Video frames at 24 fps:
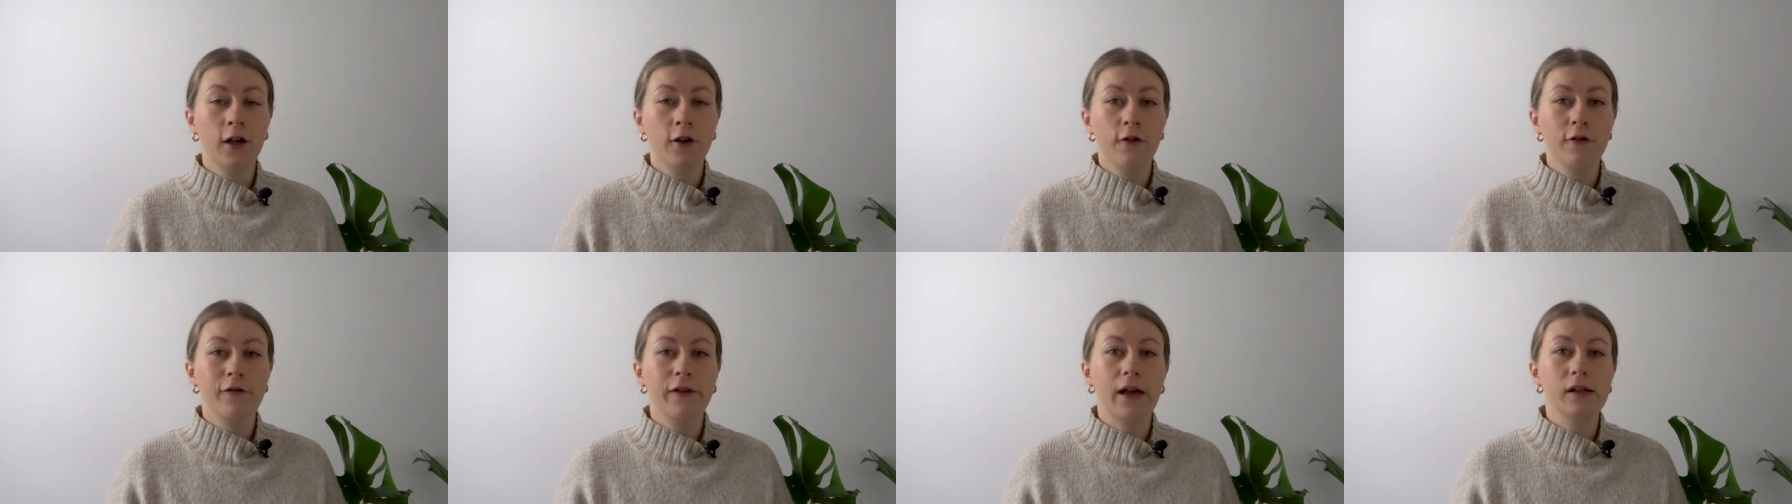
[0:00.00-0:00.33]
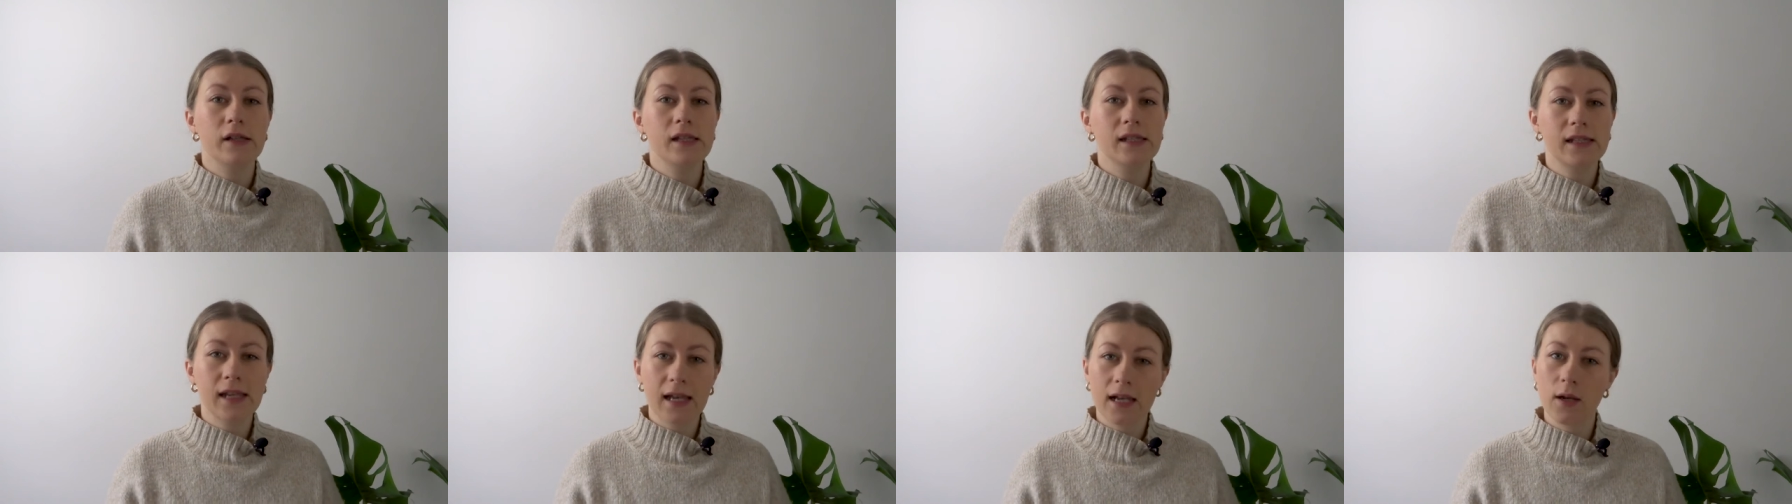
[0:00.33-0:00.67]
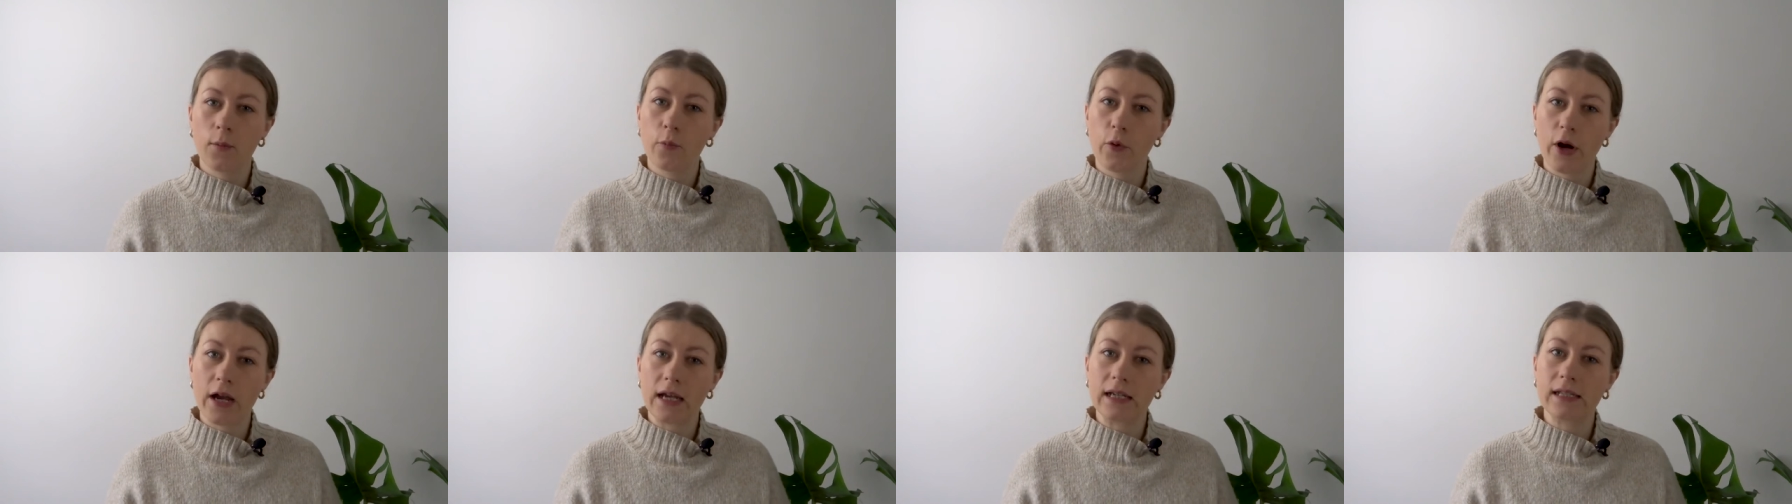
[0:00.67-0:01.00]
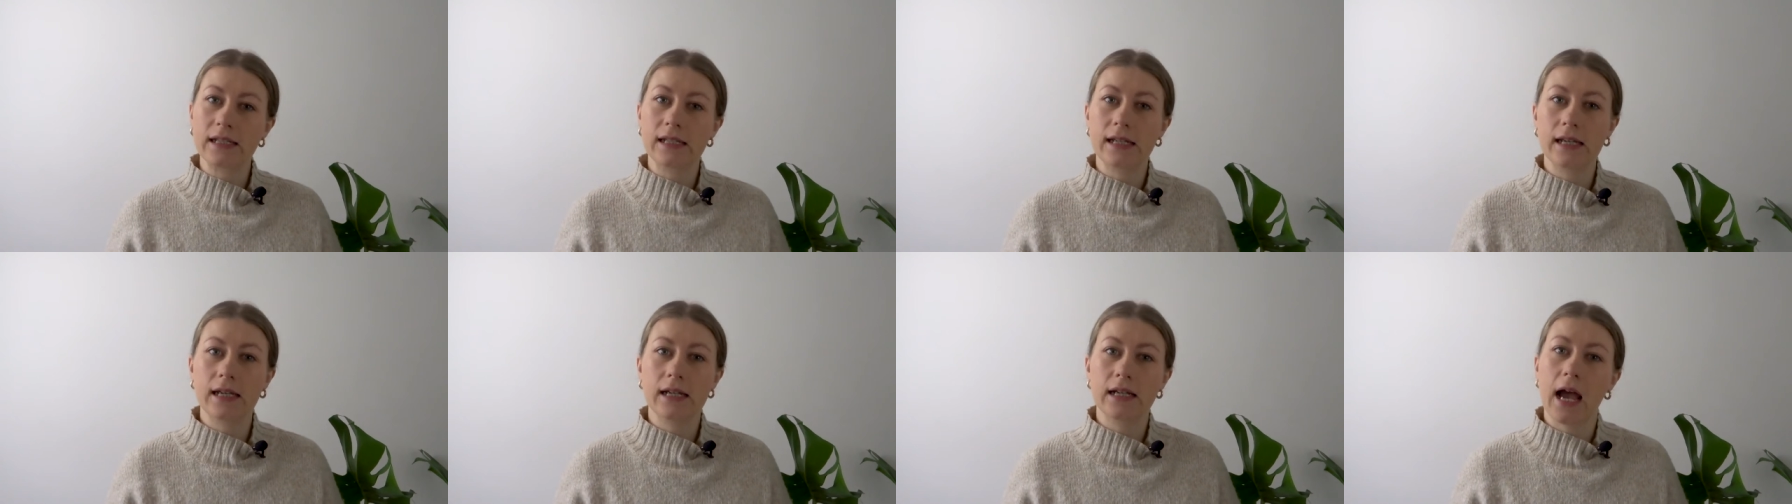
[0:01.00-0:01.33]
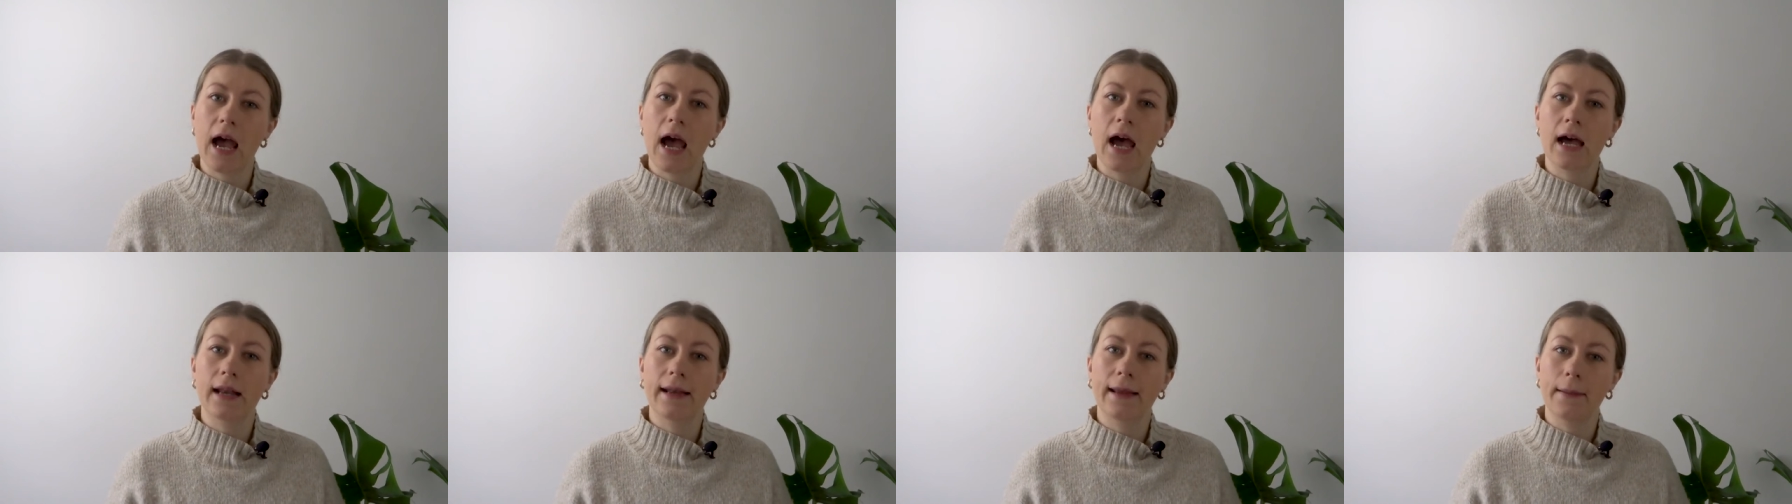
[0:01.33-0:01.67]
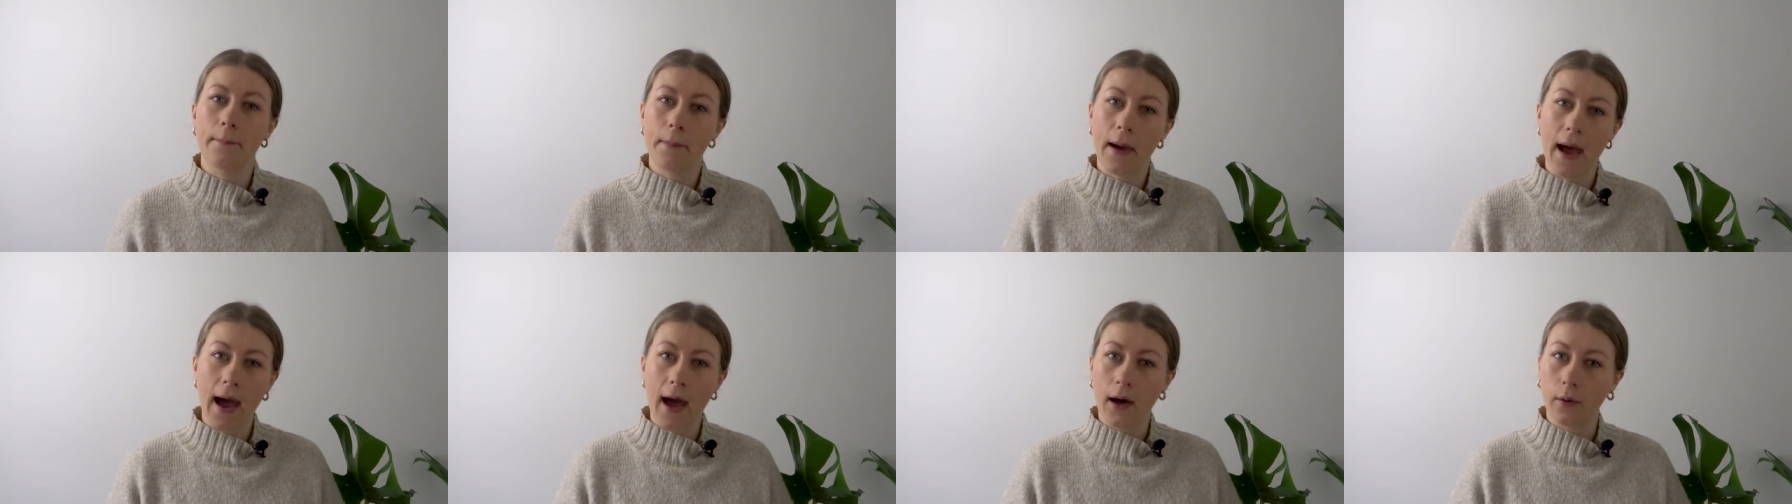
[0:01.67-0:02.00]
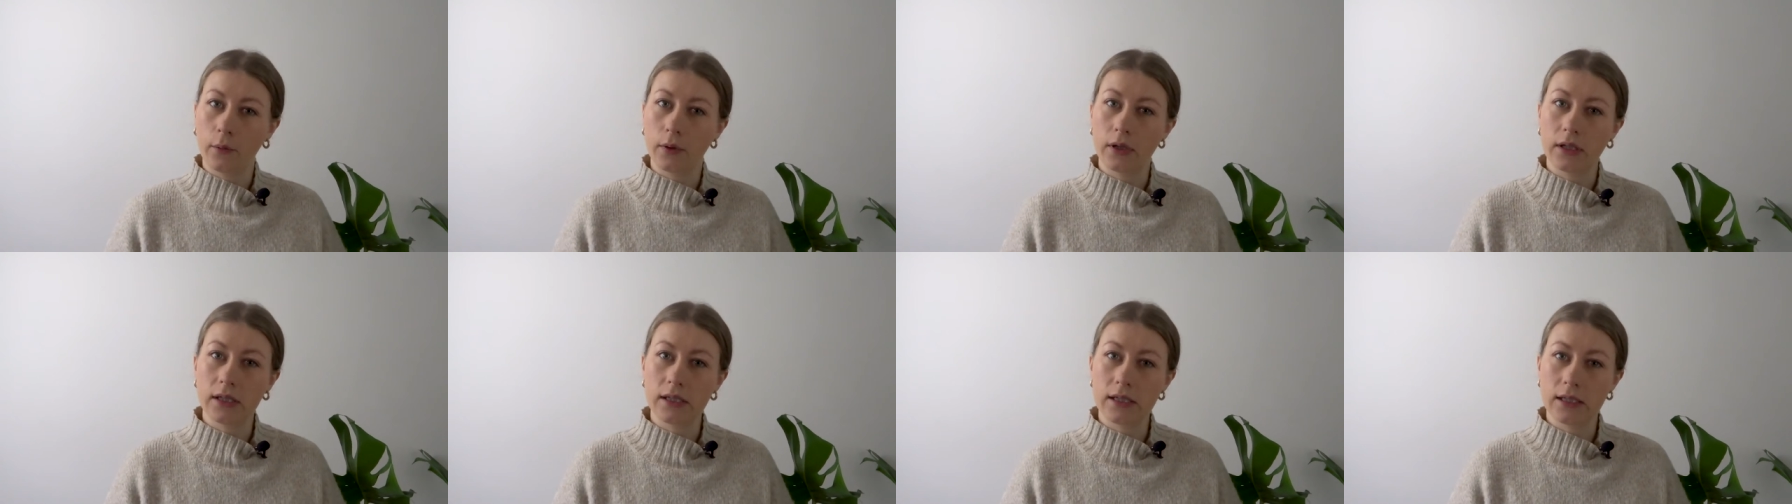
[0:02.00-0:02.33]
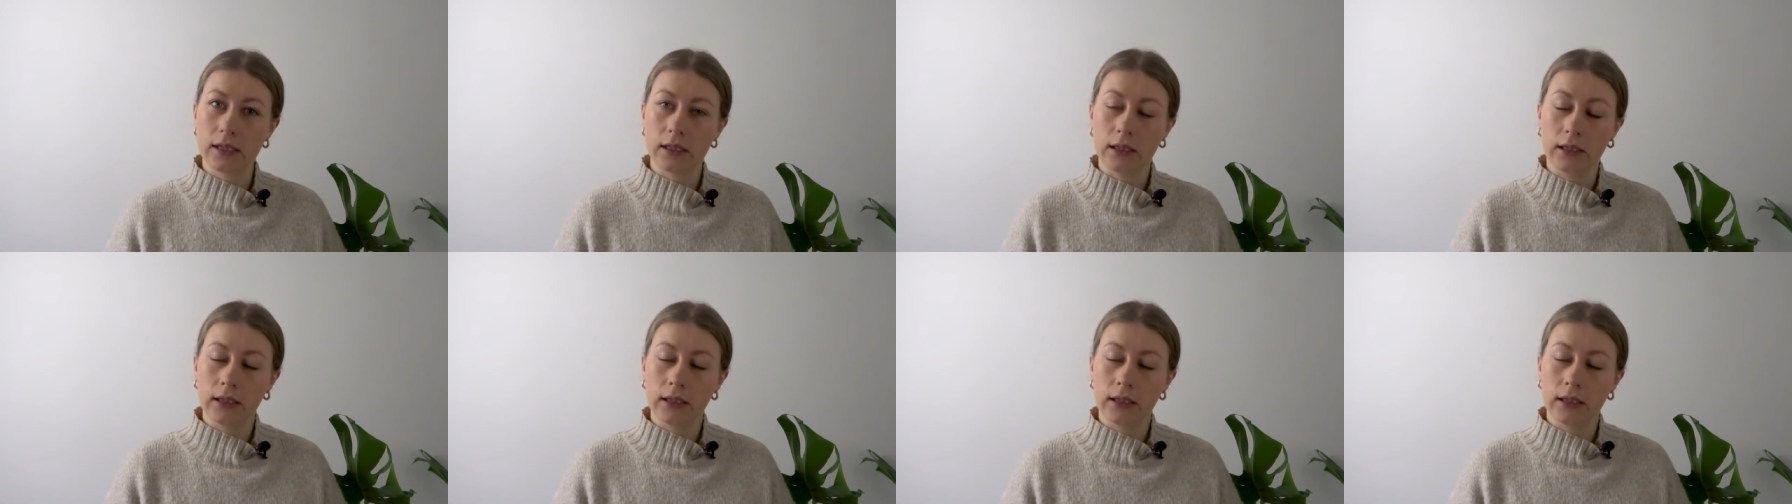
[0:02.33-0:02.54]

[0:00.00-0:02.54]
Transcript: felt celebrated and empowered.